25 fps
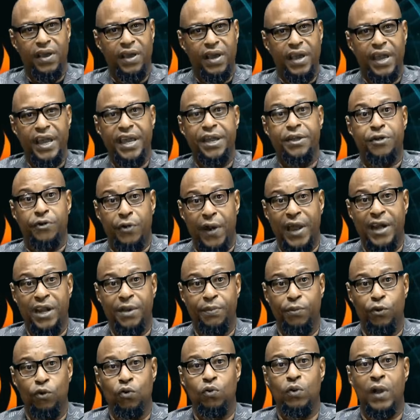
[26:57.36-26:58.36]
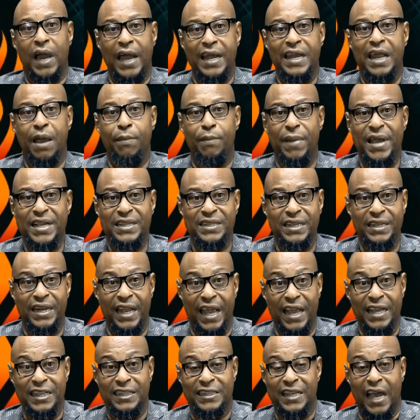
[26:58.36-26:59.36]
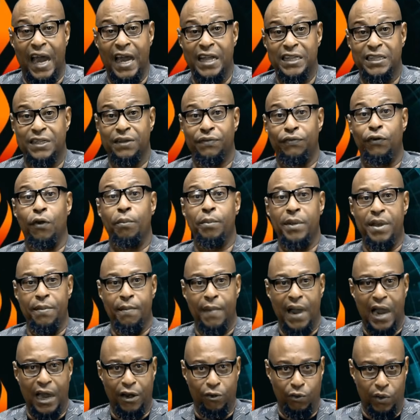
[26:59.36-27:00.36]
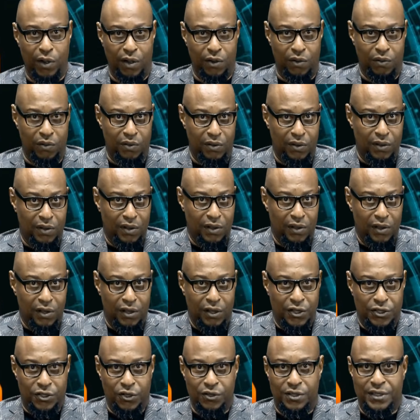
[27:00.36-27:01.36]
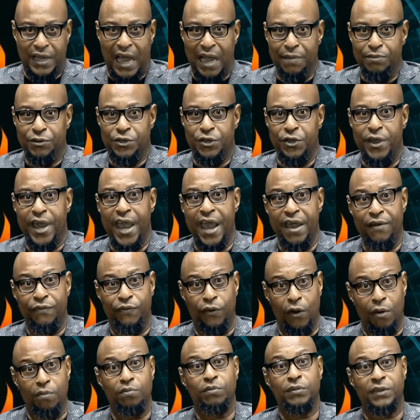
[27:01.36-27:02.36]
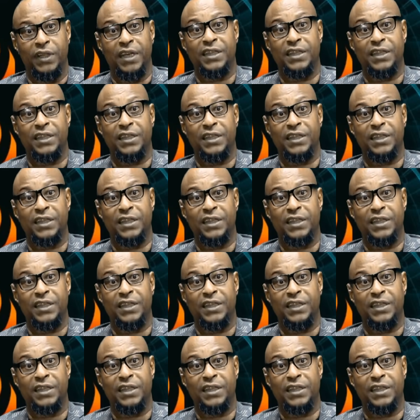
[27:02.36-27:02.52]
Incredible and amazing insights from Emmanuel. So time to hear from the